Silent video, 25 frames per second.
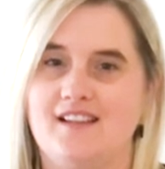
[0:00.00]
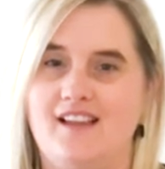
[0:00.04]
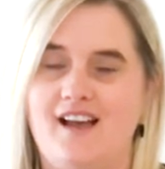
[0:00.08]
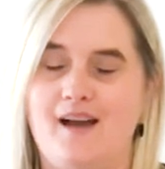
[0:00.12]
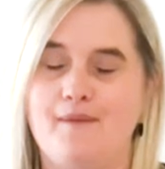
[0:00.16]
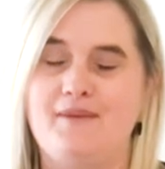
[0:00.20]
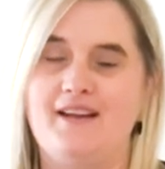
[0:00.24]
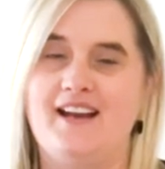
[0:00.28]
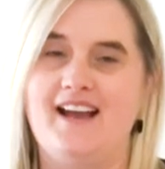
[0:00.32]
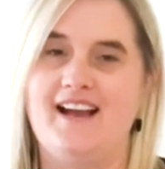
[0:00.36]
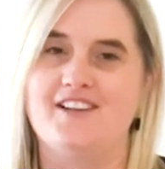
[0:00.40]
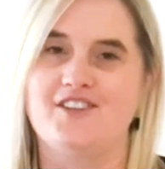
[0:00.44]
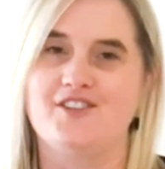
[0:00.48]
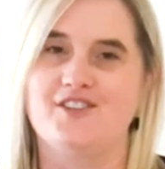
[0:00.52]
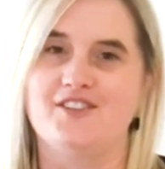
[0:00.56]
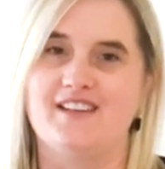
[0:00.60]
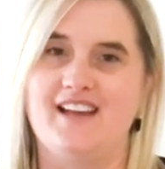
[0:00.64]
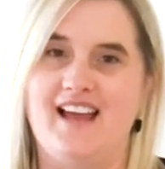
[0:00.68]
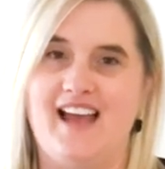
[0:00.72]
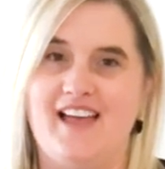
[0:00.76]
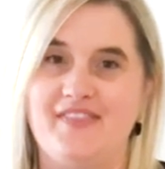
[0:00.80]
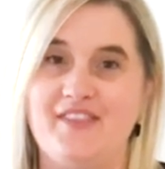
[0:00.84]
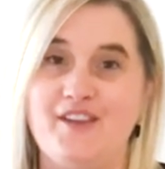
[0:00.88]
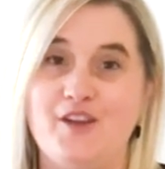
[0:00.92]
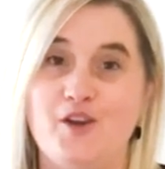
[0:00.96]
climate action
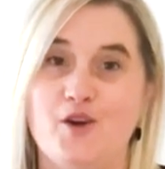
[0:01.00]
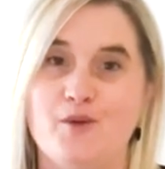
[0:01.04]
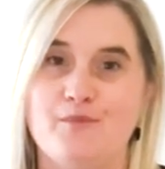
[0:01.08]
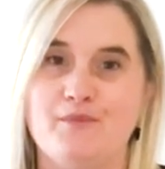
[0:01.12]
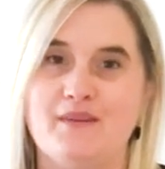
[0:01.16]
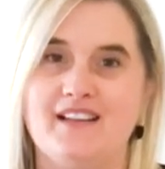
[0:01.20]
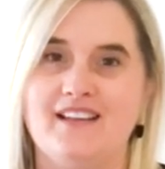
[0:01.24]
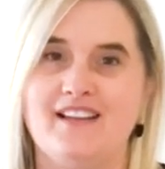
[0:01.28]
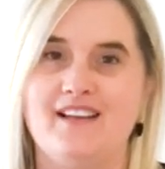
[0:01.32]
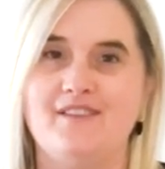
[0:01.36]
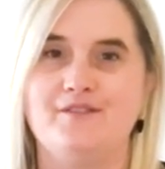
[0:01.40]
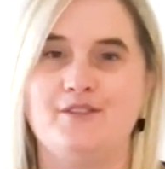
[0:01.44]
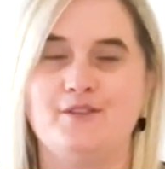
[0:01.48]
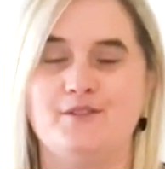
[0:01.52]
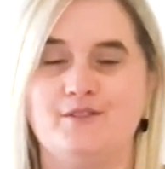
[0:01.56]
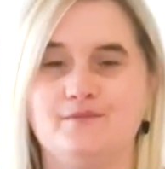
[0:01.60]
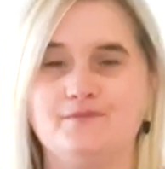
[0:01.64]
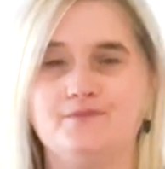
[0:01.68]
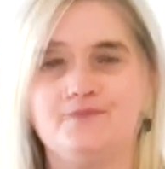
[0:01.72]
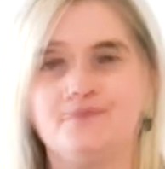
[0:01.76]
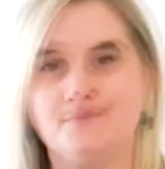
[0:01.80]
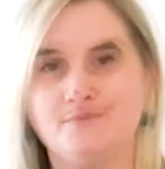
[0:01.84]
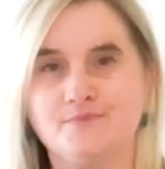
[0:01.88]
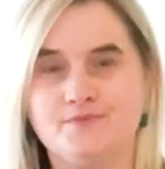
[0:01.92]
at the urban level.